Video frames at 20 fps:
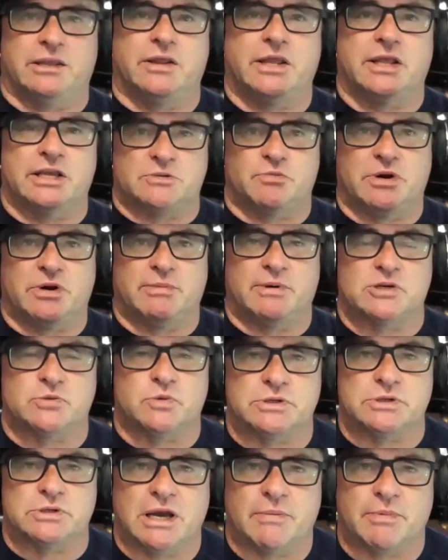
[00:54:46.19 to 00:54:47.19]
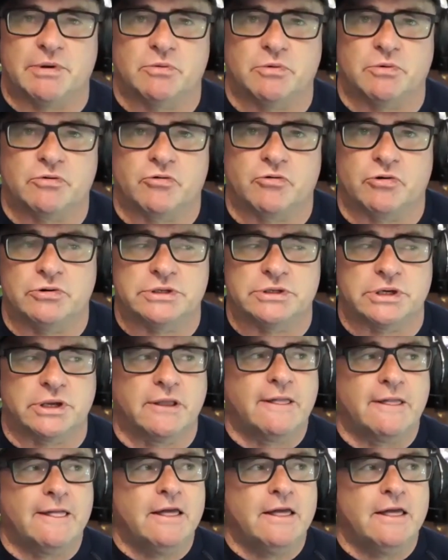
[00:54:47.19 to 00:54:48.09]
And that's pretty much what's happened with cruising.